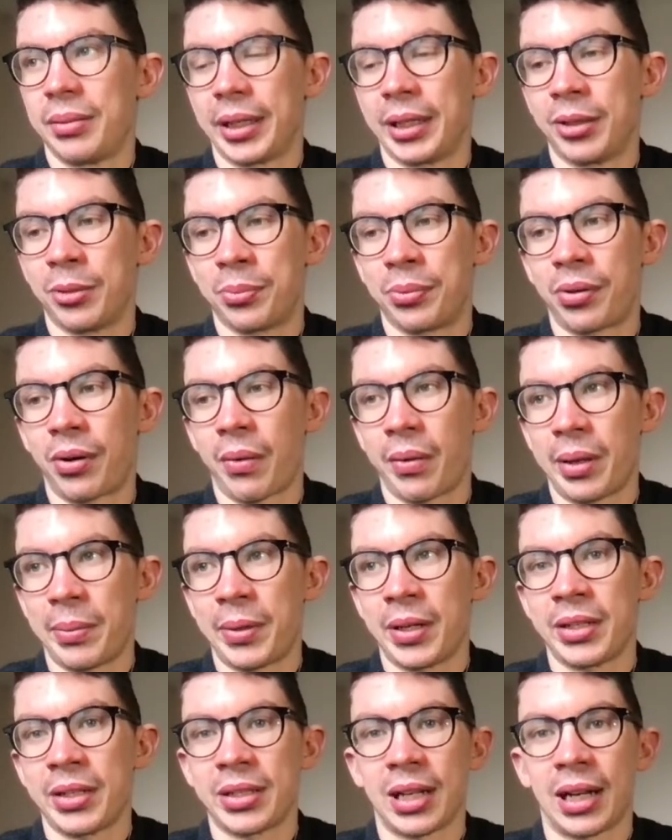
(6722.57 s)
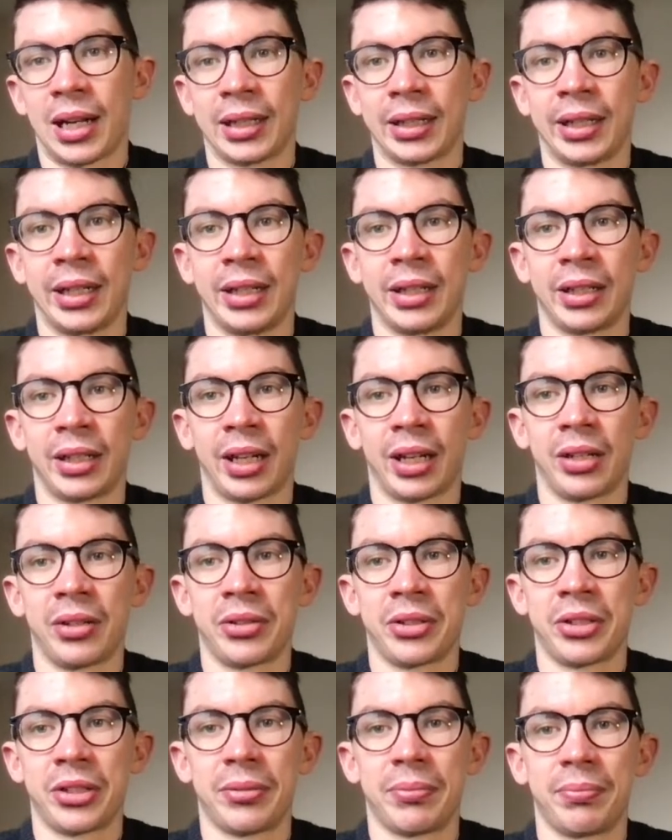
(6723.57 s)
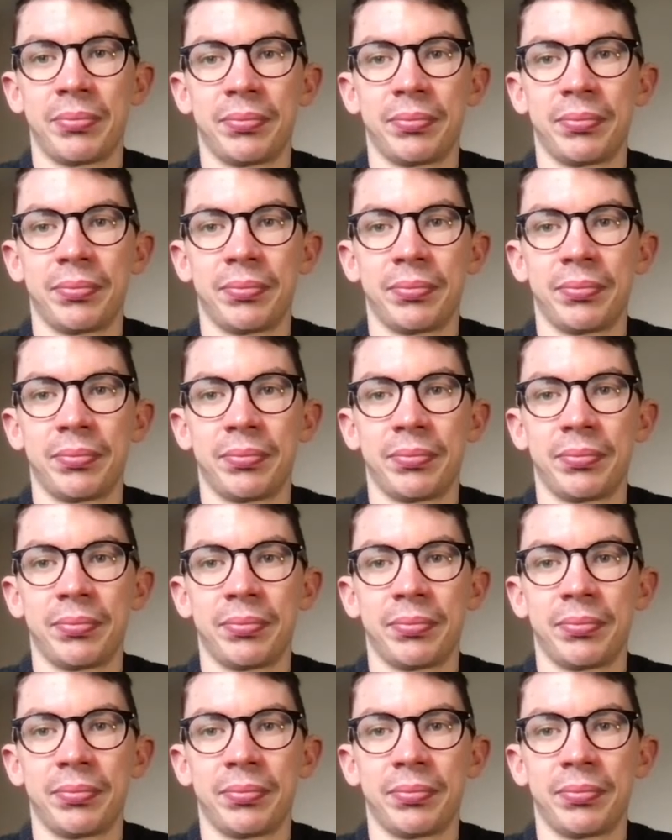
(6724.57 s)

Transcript: it'll probably be Solanke that goes.